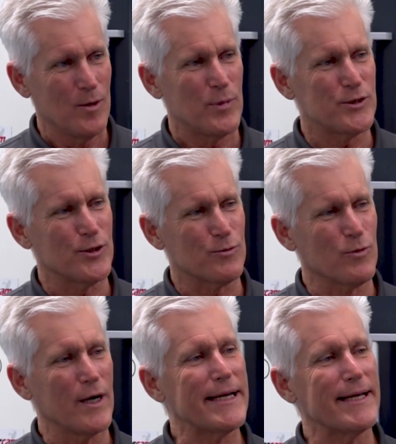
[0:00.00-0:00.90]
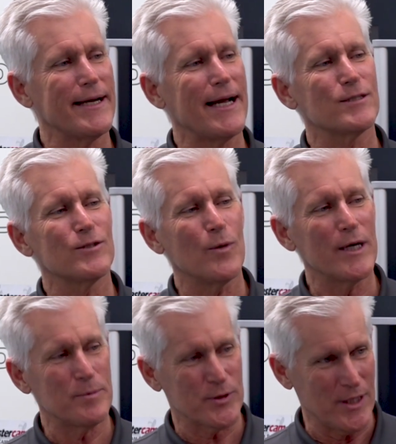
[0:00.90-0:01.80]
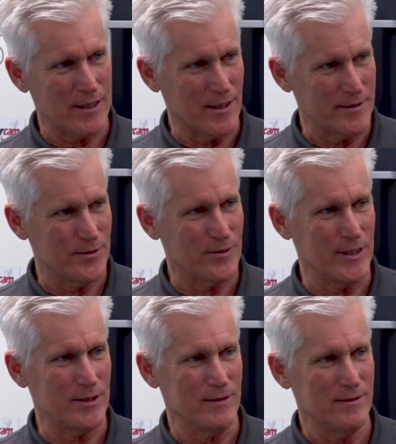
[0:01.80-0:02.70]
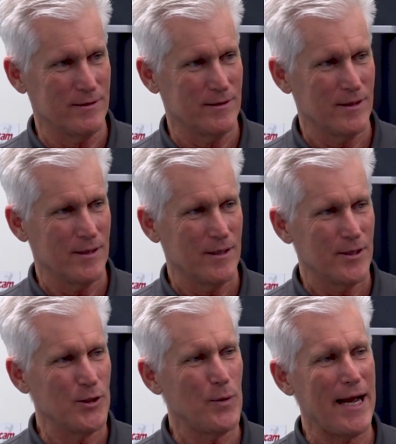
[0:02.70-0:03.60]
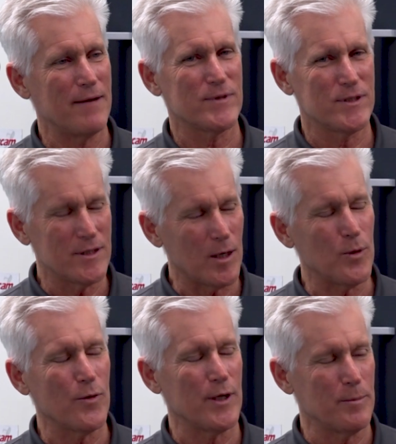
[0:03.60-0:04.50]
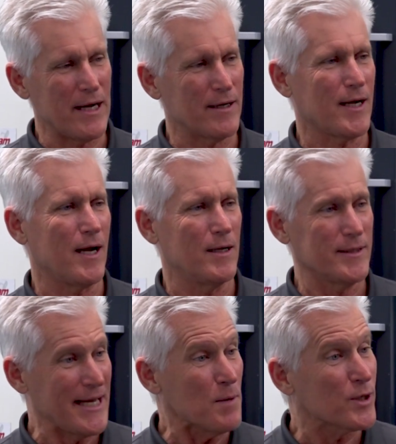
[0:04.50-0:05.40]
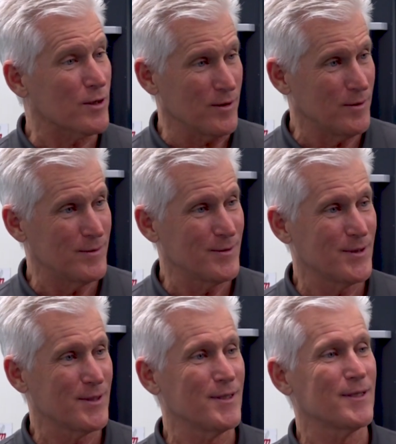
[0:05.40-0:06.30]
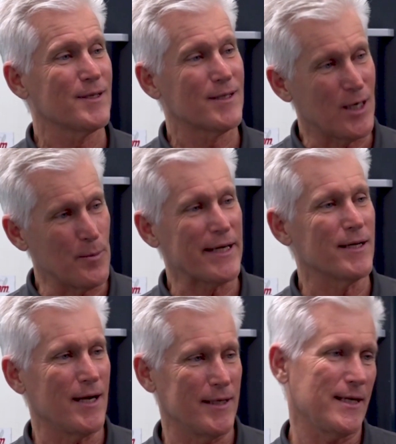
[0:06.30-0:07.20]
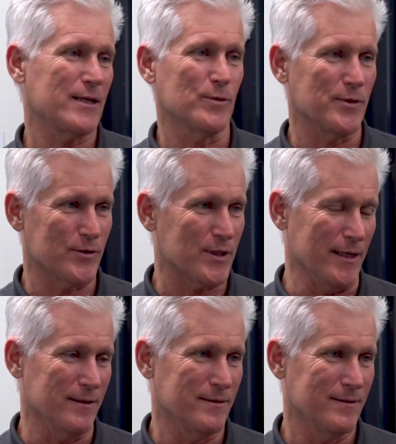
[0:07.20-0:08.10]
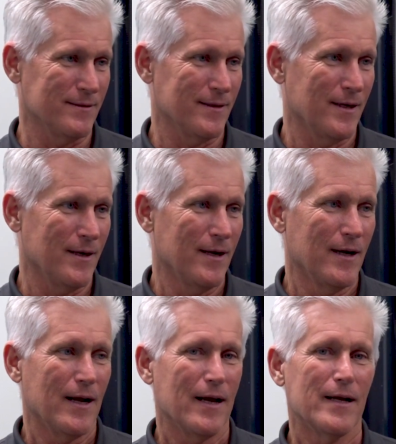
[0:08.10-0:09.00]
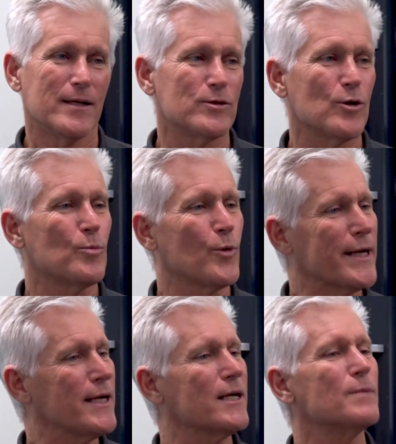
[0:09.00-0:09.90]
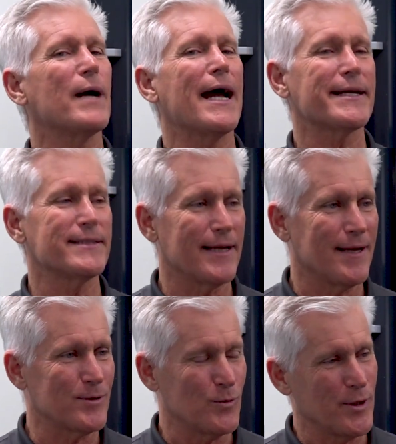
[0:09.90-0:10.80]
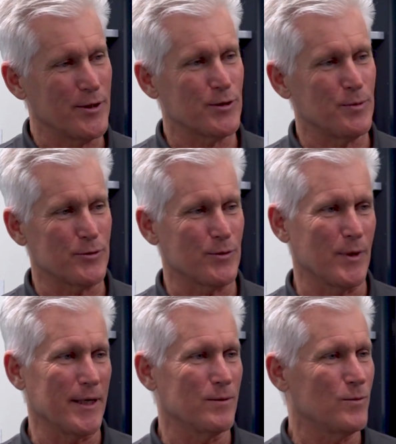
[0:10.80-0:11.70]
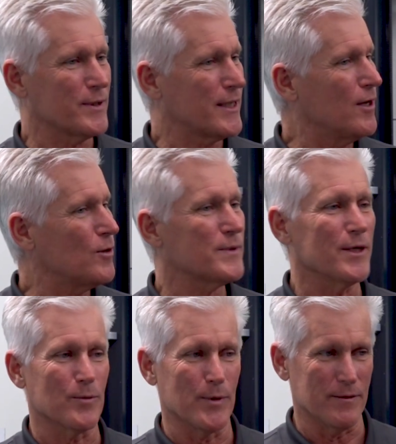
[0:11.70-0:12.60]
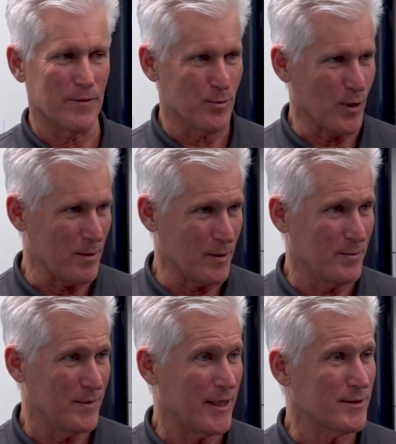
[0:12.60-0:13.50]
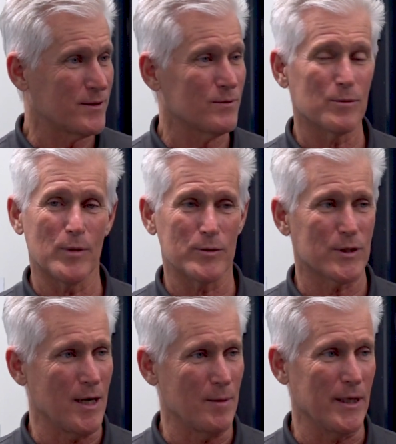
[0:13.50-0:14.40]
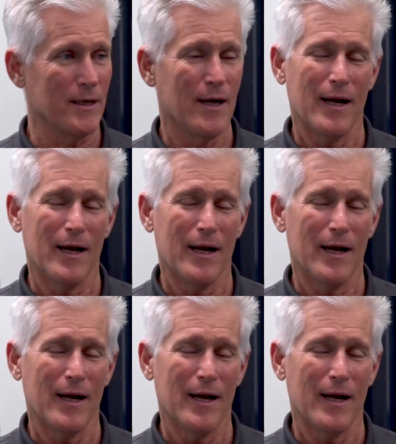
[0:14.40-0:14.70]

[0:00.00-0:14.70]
but you're running it at 20% concentration, you have double the amount of chemical coming in contact with your skin. And so bringing it back down to where you're supposed to run it will help get rid of the problem. That's the most common.